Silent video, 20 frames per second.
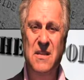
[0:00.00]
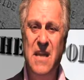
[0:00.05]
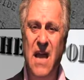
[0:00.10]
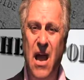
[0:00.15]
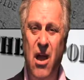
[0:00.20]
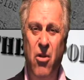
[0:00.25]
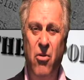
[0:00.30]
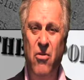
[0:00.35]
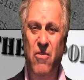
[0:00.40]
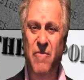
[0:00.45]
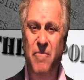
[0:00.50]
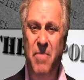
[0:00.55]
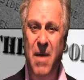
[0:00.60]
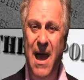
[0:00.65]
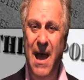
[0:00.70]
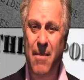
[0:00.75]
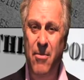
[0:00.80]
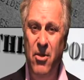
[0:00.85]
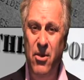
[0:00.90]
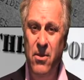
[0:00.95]
Tower of
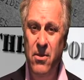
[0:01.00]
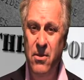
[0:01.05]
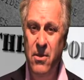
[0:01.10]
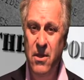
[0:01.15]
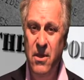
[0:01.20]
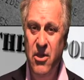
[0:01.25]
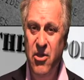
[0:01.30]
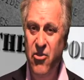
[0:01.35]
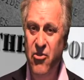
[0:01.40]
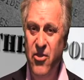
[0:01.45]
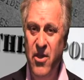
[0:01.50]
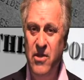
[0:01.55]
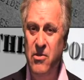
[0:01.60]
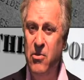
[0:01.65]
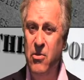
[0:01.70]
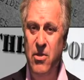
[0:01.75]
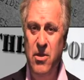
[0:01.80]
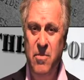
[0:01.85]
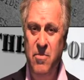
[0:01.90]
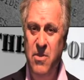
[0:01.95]
Babel? Isn't that
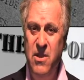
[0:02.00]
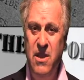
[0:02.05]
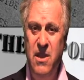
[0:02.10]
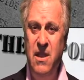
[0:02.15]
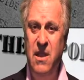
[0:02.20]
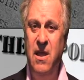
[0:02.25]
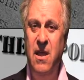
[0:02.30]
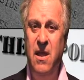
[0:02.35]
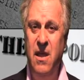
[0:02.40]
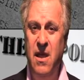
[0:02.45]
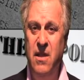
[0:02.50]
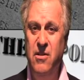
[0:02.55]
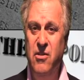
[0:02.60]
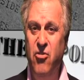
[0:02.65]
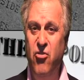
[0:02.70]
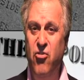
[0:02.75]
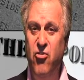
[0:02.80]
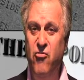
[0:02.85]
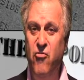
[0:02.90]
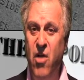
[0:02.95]
going to be
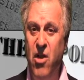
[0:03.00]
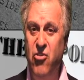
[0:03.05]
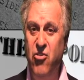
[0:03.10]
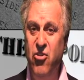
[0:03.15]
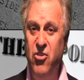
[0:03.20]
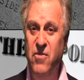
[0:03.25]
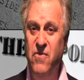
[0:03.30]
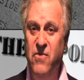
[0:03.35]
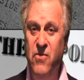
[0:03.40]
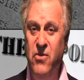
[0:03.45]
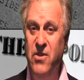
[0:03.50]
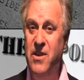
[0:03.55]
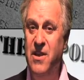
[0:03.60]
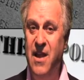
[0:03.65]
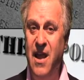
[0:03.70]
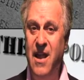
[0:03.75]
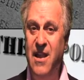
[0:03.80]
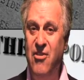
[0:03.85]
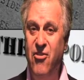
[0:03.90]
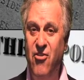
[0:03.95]
destruction for the
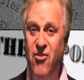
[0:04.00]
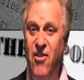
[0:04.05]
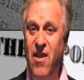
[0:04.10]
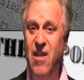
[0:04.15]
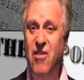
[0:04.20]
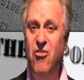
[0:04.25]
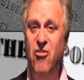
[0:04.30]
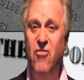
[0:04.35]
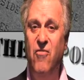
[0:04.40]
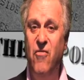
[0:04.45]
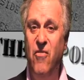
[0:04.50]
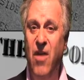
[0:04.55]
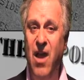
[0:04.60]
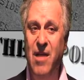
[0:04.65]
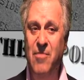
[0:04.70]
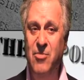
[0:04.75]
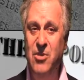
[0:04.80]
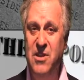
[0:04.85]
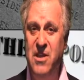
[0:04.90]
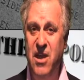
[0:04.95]
United States and
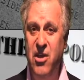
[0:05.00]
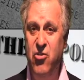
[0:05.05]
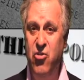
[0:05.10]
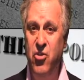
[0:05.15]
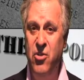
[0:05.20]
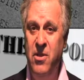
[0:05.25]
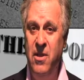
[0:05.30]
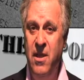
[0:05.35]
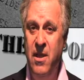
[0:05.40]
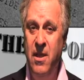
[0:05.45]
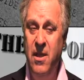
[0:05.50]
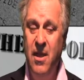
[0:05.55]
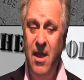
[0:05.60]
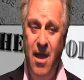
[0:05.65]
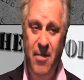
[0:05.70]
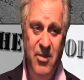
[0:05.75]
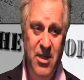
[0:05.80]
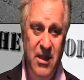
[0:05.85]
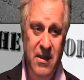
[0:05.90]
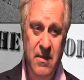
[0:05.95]
fragmentation?
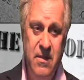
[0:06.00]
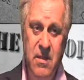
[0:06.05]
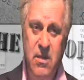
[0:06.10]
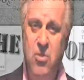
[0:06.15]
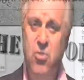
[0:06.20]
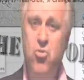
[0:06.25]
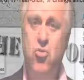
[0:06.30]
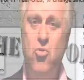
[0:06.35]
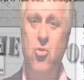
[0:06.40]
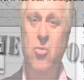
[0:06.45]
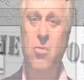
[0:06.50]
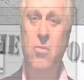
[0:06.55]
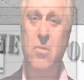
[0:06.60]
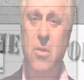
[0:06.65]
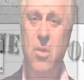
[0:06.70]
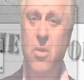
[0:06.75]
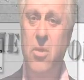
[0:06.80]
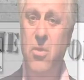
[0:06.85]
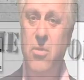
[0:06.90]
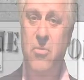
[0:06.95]
I mean, sure,
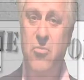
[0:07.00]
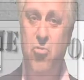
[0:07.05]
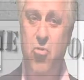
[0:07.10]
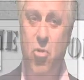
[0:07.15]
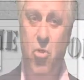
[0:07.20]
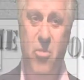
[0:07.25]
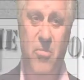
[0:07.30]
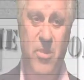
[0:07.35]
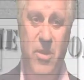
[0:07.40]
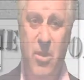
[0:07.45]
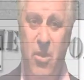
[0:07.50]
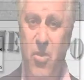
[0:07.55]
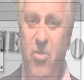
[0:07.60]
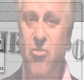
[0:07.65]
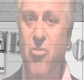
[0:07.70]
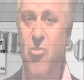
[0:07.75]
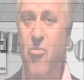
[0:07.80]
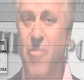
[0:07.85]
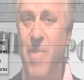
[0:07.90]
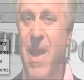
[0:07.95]
learn German,
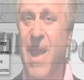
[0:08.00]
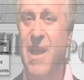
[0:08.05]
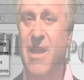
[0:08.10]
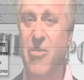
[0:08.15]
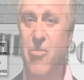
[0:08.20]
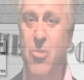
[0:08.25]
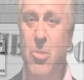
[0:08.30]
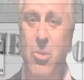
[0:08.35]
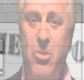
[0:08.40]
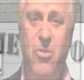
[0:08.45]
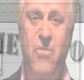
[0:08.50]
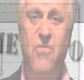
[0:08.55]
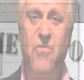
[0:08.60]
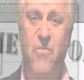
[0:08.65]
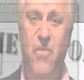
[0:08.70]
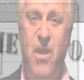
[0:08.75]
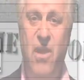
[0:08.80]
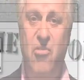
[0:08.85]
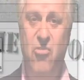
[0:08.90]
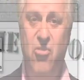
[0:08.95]
learn Spanish, learn
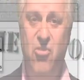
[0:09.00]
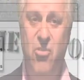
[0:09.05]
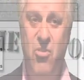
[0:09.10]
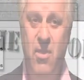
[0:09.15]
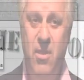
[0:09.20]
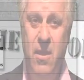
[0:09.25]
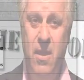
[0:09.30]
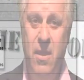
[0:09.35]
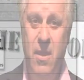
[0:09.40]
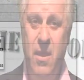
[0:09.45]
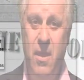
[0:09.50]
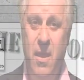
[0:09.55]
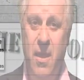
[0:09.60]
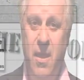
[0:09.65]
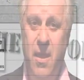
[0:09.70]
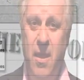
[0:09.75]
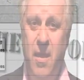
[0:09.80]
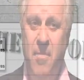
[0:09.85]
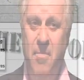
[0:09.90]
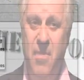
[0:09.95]
French.
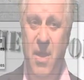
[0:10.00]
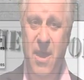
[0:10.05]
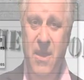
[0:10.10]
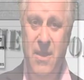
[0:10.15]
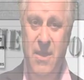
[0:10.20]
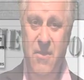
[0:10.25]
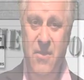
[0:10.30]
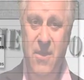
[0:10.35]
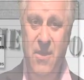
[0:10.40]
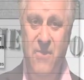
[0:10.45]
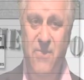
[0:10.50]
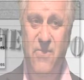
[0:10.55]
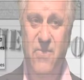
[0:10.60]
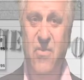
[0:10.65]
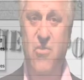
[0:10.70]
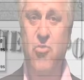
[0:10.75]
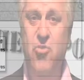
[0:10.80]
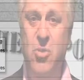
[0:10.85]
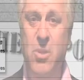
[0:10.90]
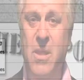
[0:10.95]
But the
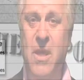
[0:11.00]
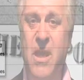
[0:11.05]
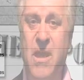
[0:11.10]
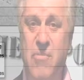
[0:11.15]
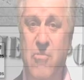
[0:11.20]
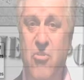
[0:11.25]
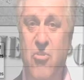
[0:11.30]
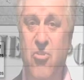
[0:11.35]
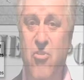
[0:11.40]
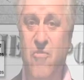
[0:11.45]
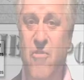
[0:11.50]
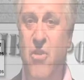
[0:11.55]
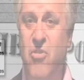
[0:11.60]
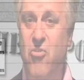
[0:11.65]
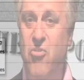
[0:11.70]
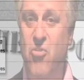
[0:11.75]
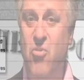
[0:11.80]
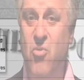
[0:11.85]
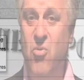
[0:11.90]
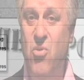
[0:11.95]
official language of our
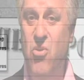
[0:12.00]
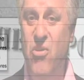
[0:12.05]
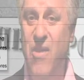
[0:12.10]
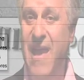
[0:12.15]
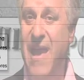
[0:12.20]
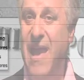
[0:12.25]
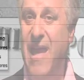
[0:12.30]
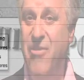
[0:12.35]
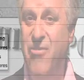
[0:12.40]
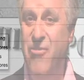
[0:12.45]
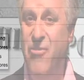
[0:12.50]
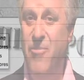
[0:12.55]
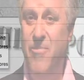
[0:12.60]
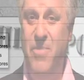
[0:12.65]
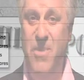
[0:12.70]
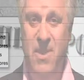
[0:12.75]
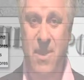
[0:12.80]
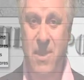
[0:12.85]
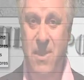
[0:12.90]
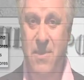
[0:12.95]
school has to
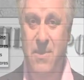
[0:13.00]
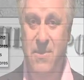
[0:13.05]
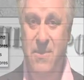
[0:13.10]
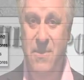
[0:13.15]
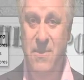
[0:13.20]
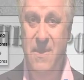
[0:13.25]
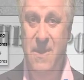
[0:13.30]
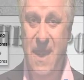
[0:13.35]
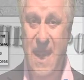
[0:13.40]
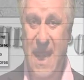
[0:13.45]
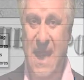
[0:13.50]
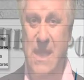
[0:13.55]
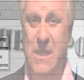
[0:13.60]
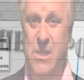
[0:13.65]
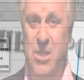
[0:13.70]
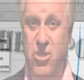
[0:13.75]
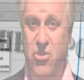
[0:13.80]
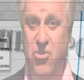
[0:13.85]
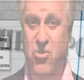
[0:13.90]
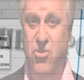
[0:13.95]
be
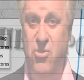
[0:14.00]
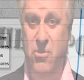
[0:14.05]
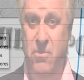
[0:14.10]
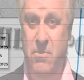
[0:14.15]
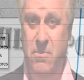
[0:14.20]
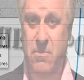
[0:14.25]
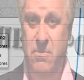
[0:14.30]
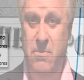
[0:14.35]
English.